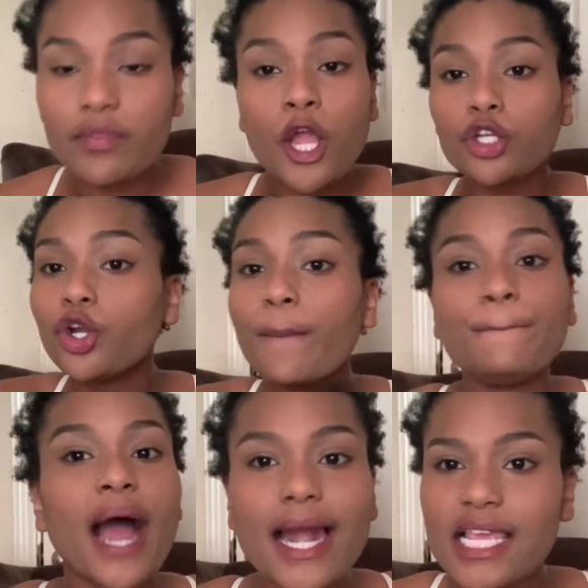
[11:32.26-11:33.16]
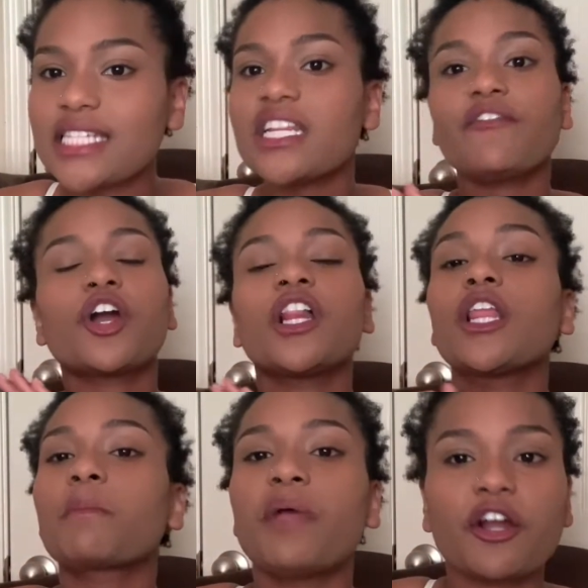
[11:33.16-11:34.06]
your body is never going to
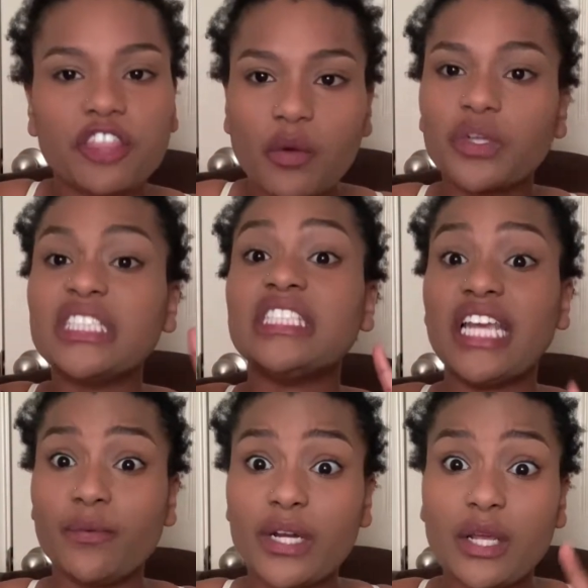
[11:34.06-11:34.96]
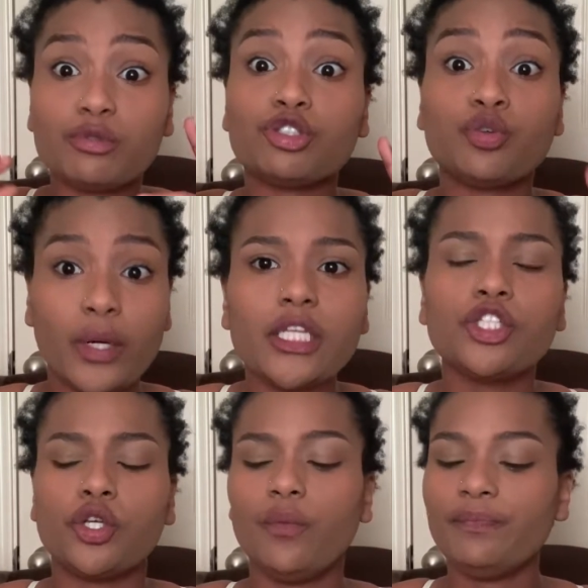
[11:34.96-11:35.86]
look better than when it did when it was
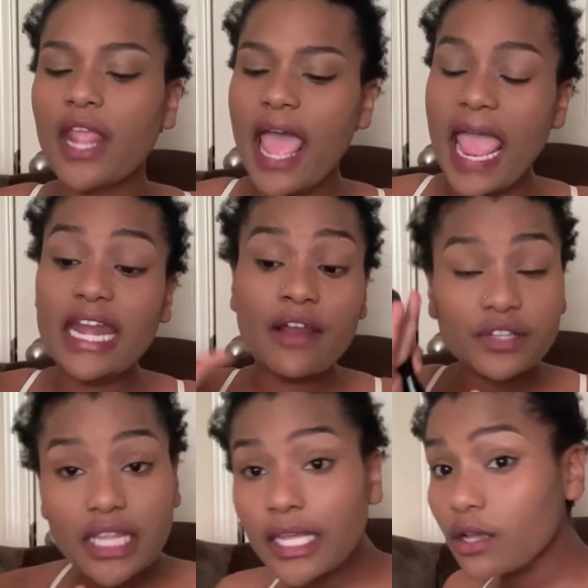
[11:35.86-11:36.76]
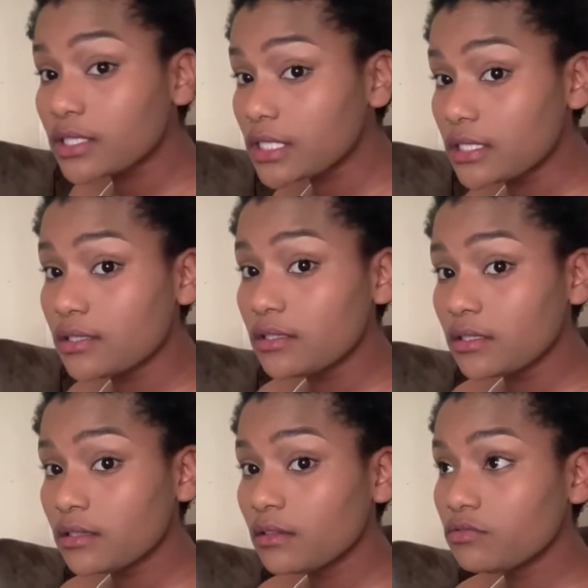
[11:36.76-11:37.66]
22. And everything else is
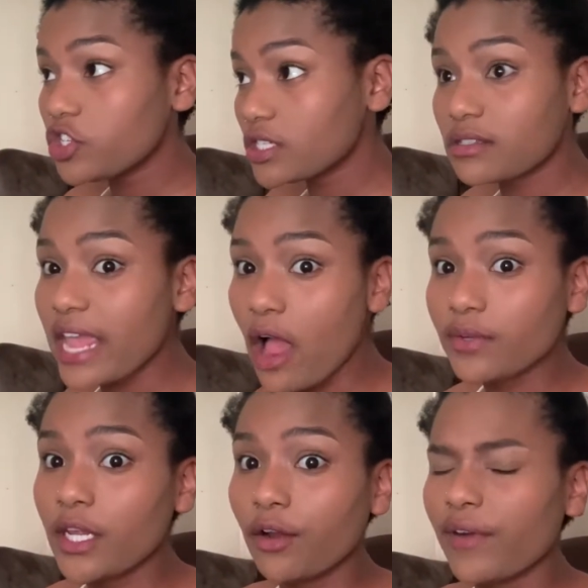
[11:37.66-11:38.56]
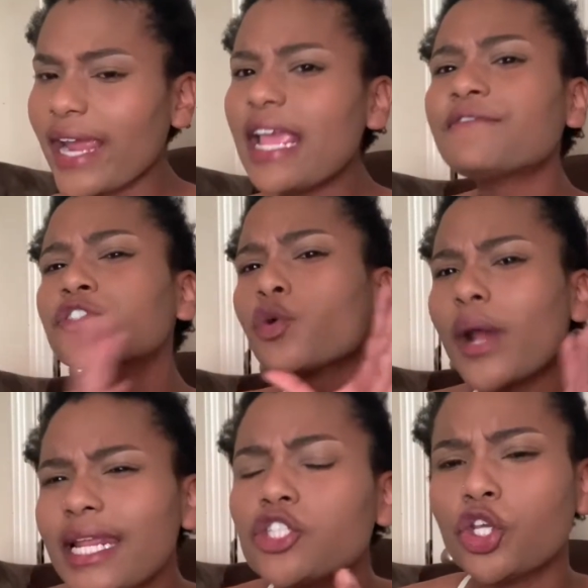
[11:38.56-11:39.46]
just down here, right? If
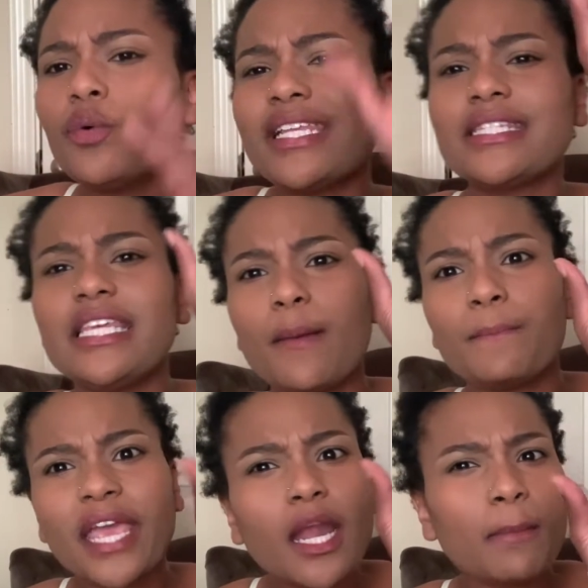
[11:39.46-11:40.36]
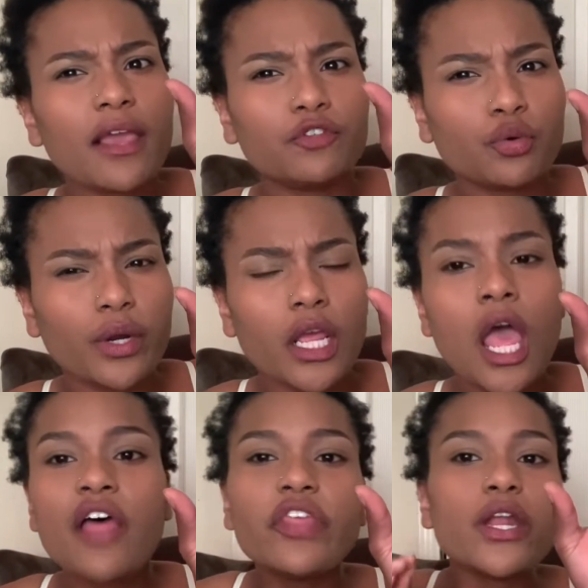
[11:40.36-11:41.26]
22 is the epitome of 20,
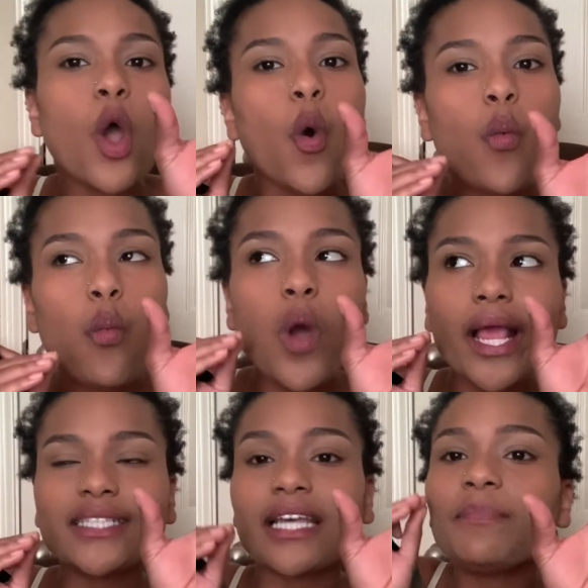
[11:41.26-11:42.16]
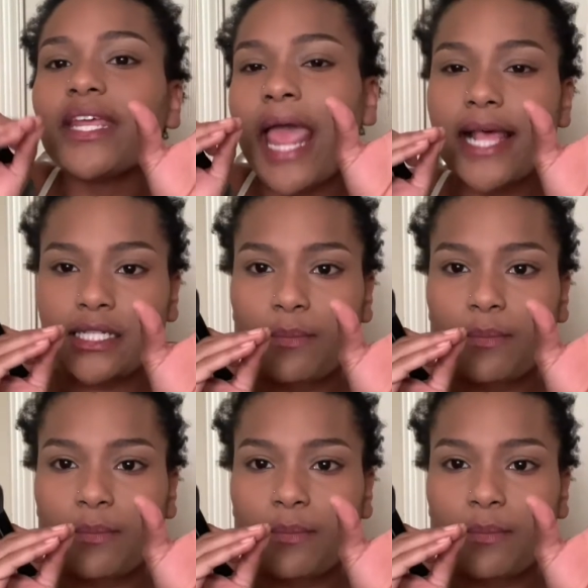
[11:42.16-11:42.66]
then what something has to